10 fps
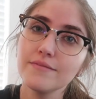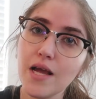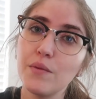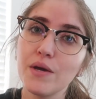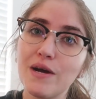
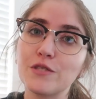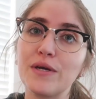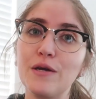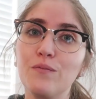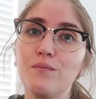I'm gonna get back to
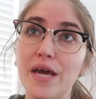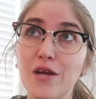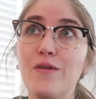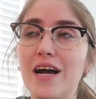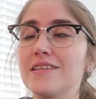making,
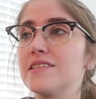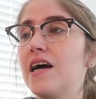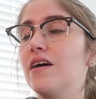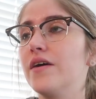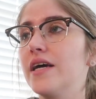making wax
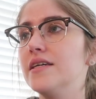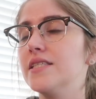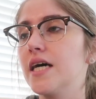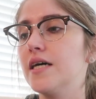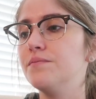now,
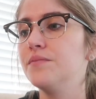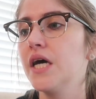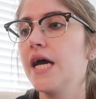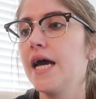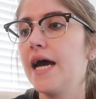and um,
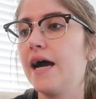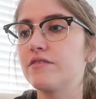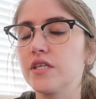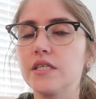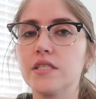
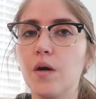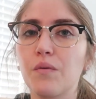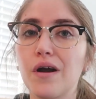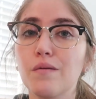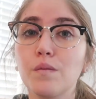after this, I'll
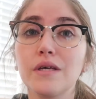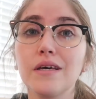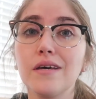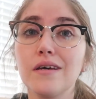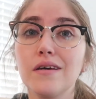
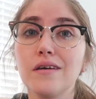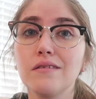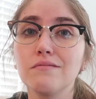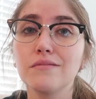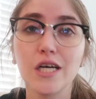
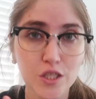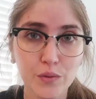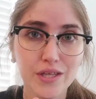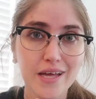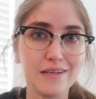probably catch
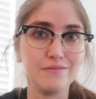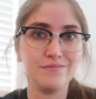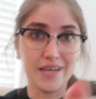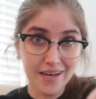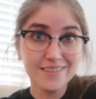up with you then.
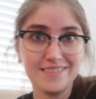Yeah?